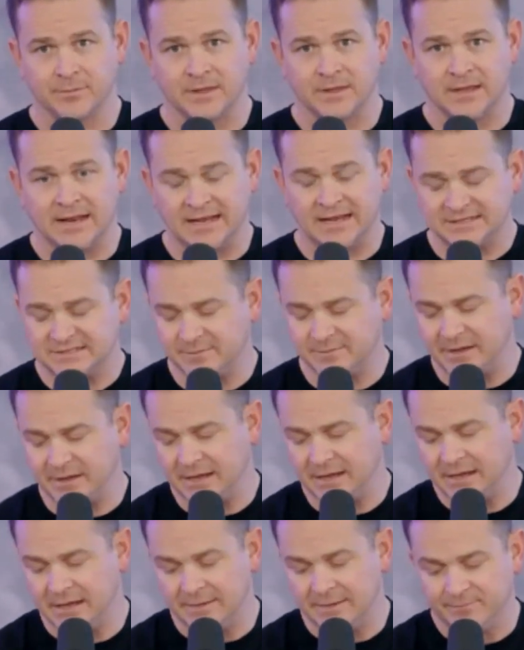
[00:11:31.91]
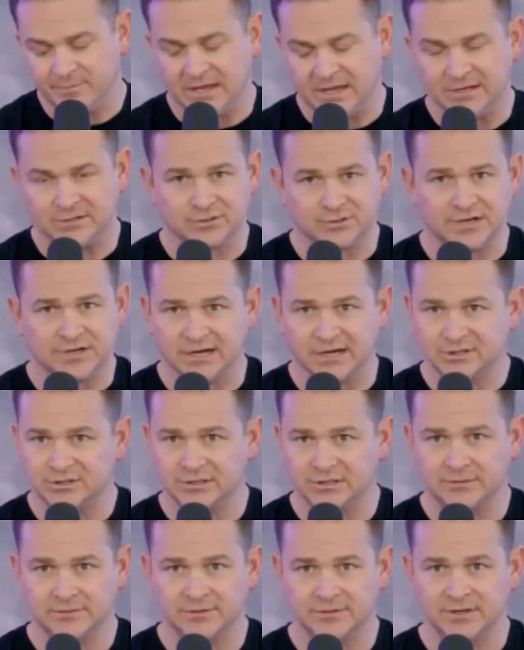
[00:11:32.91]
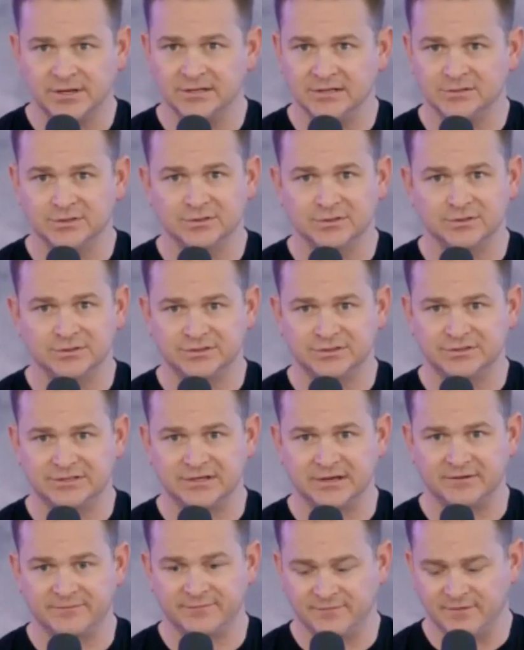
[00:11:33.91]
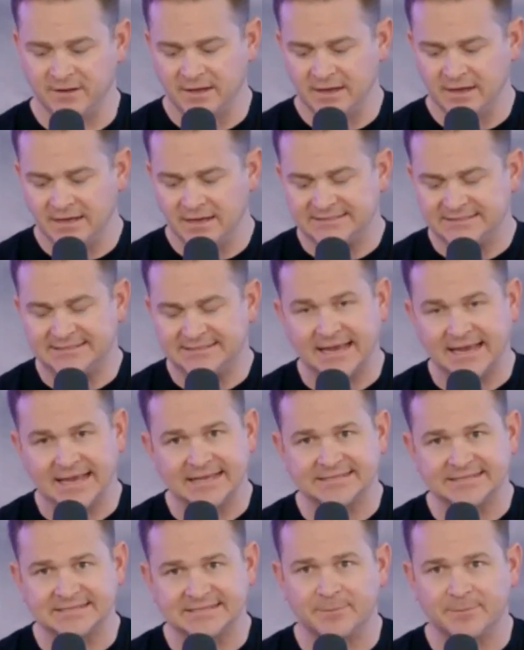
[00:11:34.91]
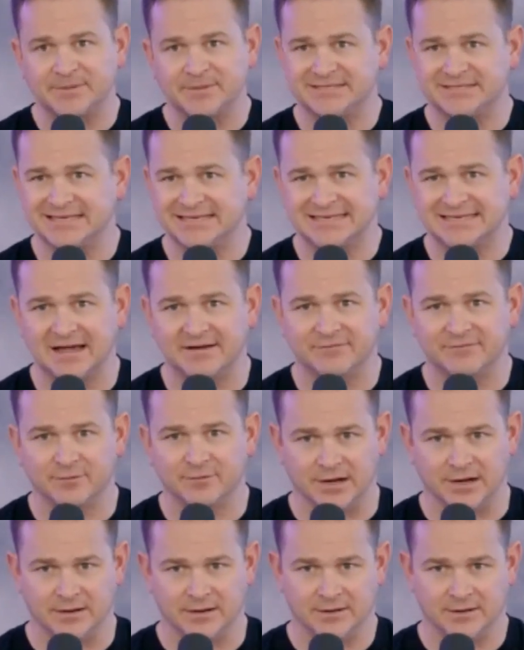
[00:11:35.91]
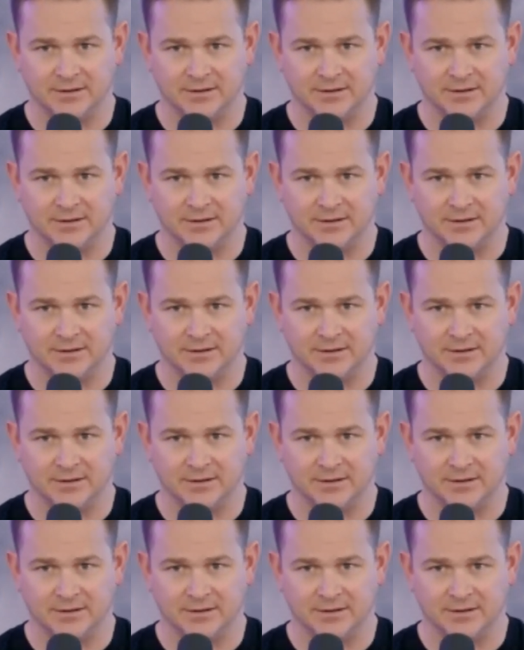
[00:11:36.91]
It has to be introduction. You introduce yourself. Second step is discovery.